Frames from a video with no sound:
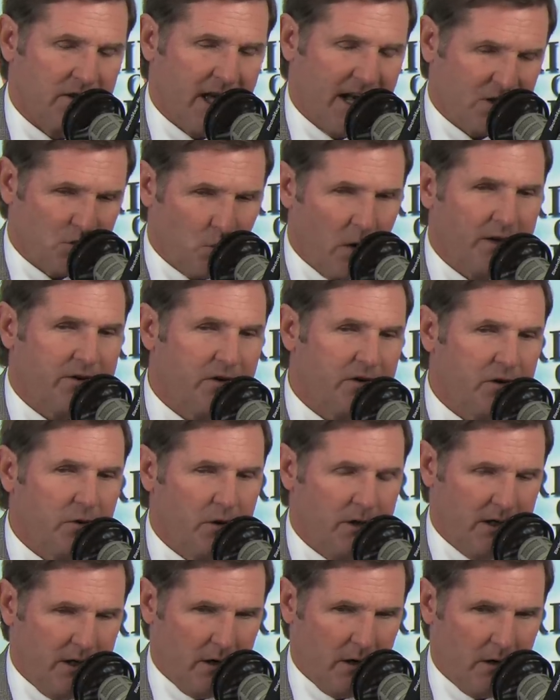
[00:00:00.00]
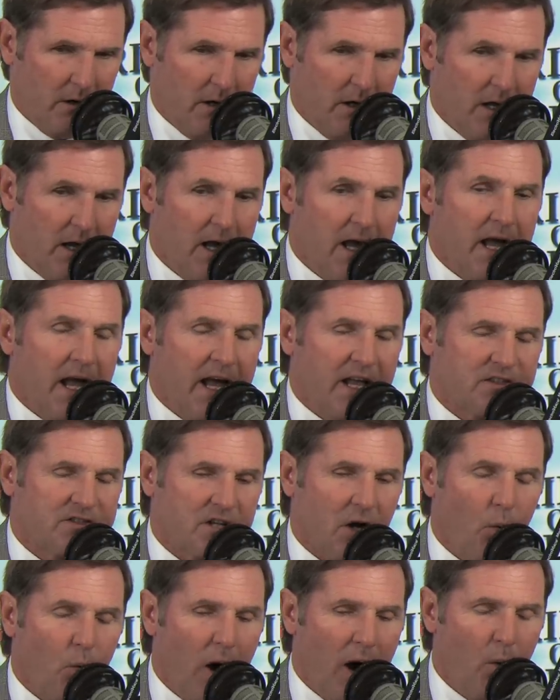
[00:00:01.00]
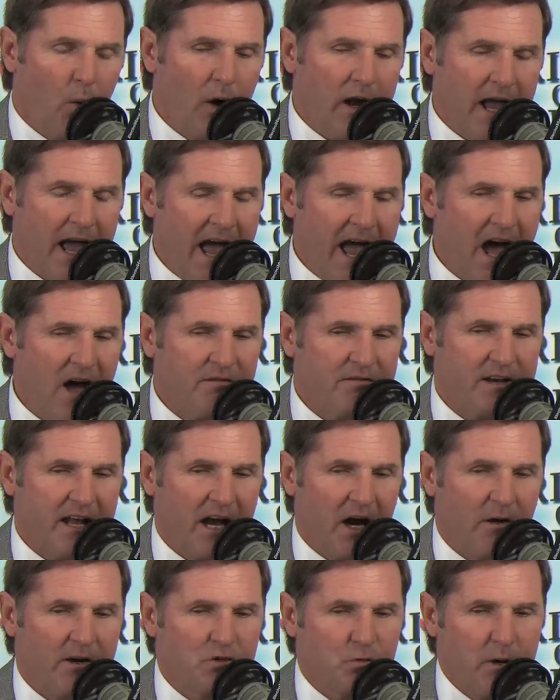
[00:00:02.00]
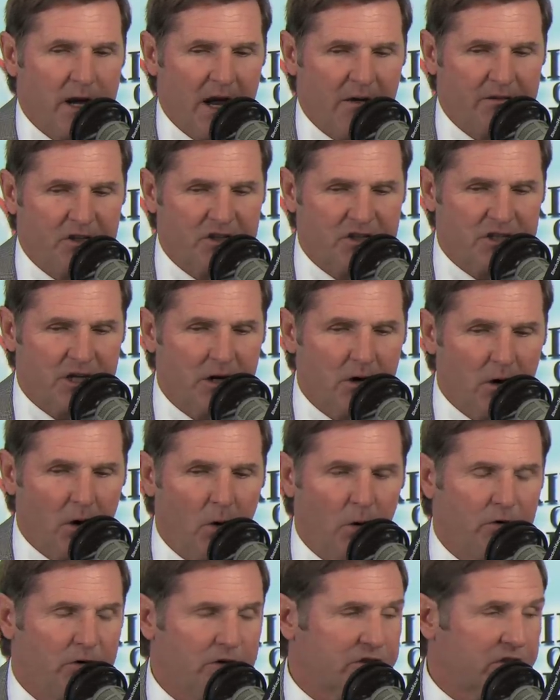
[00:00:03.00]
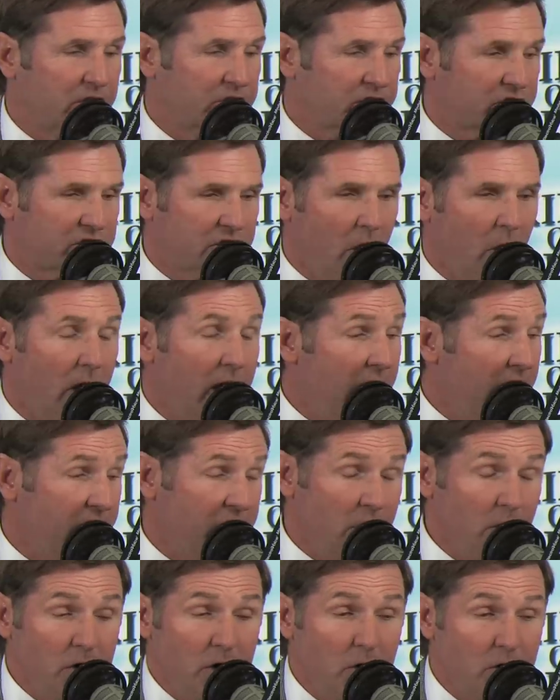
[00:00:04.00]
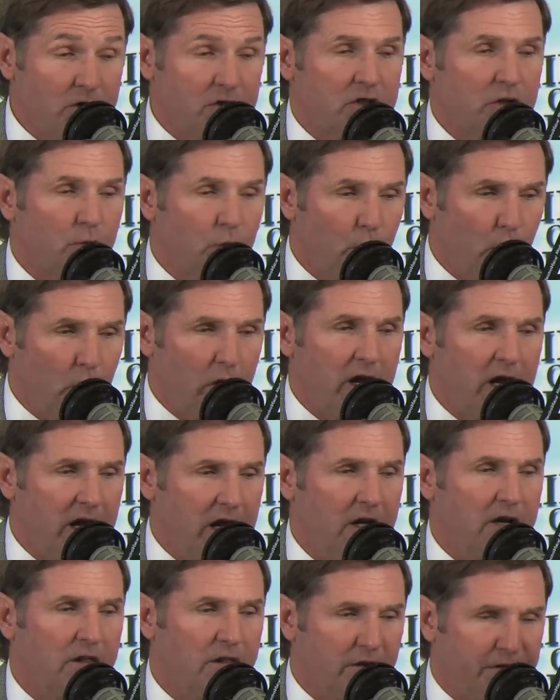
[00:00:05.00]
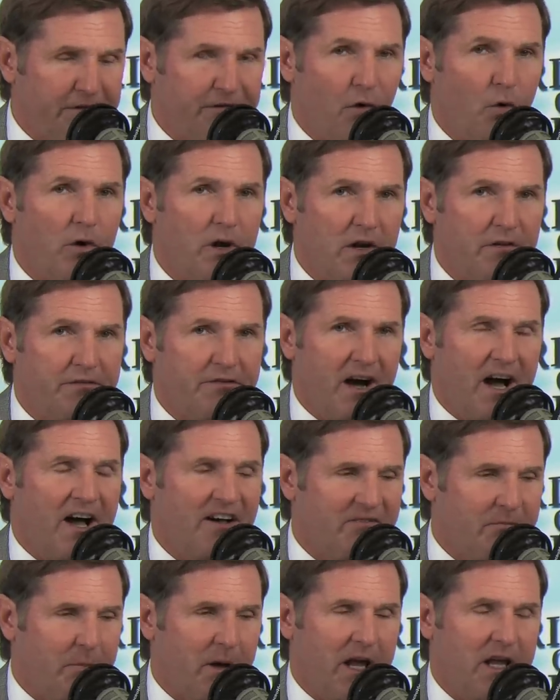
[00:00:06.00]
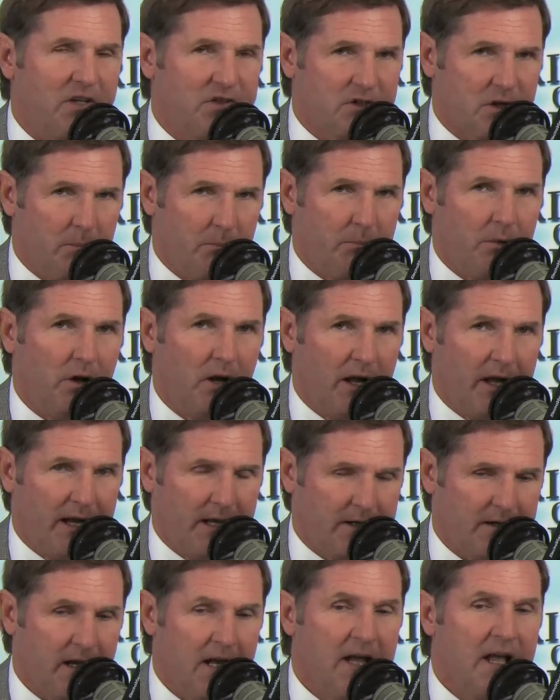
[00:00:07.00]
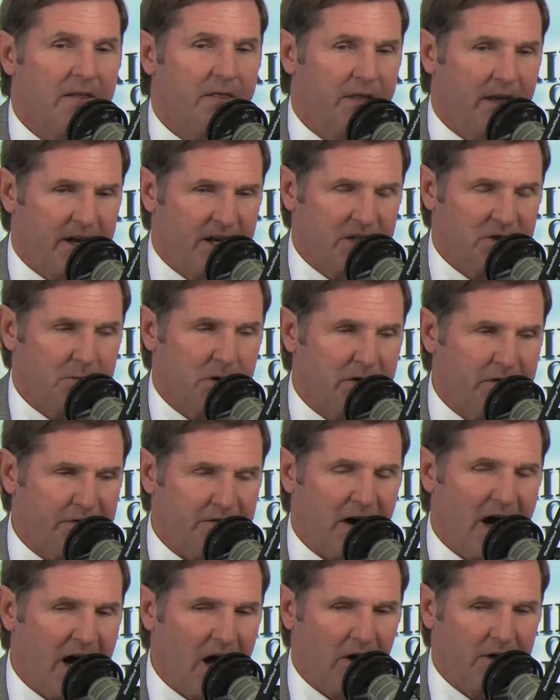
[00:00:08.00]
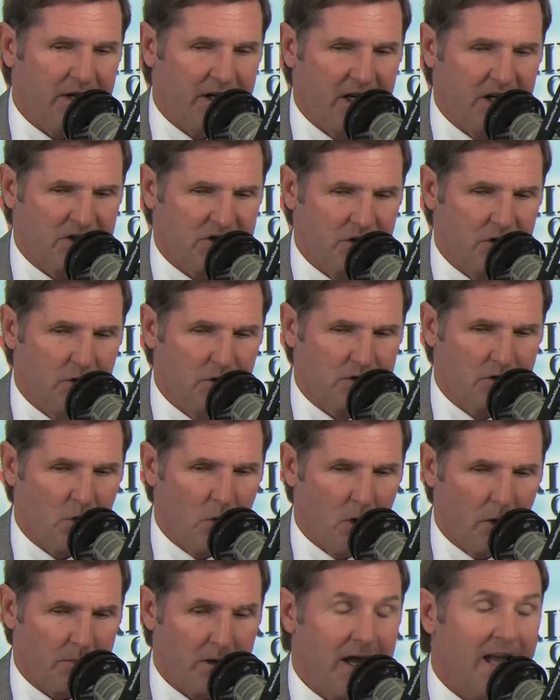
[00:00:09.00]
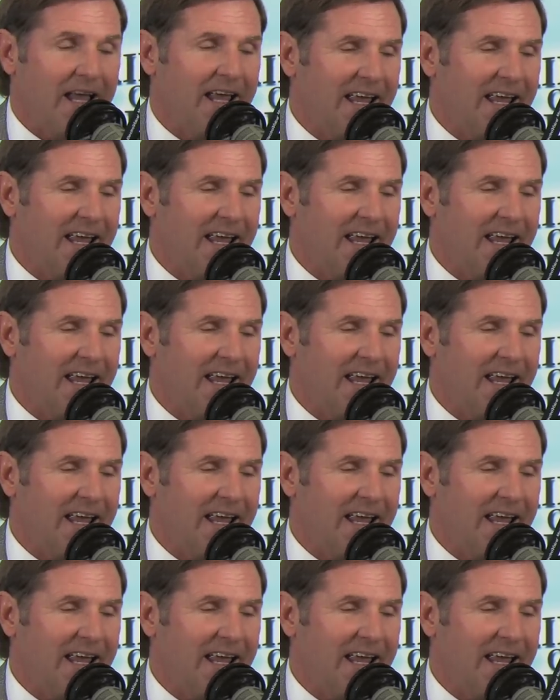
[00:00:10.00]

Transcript: That's yep. what they're doing here. And so what we have now is we have the shareholders. So you you should read the 45 page complaint that has been filed against News Corp.